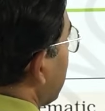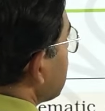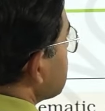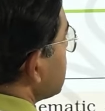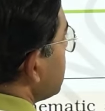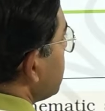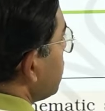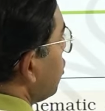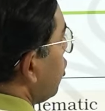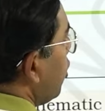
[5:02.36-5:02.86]

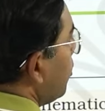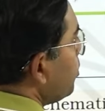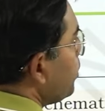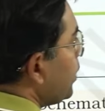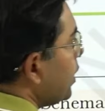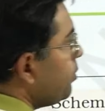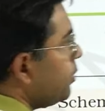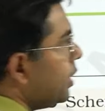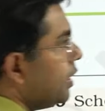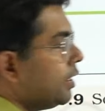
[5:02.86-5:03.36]
as the
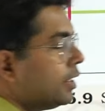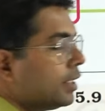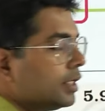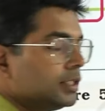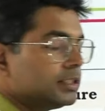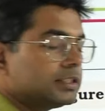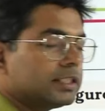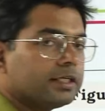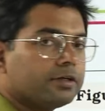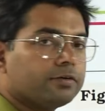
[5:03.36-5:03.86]

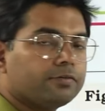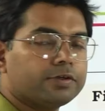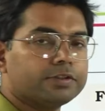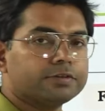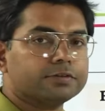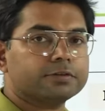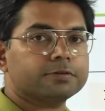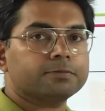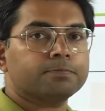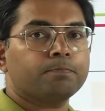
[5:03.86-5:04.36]
complementary
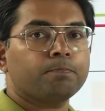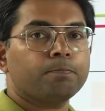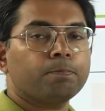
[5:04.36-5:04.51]
sequence,